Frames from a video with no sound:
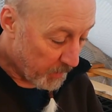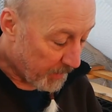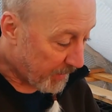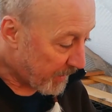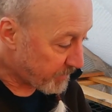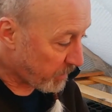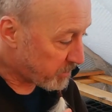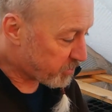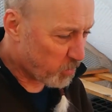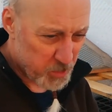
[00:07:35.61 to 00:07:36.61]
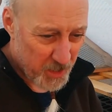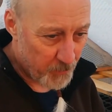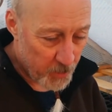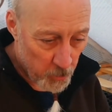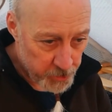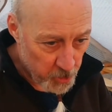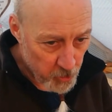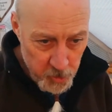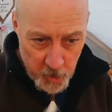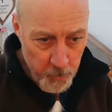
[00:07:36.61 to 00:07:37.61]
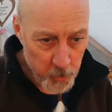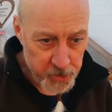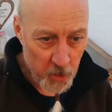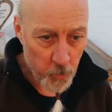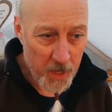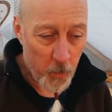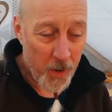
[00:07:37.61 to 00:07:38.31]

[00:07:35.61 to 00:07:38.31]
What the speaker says: And I saw something on YouTube or somewhere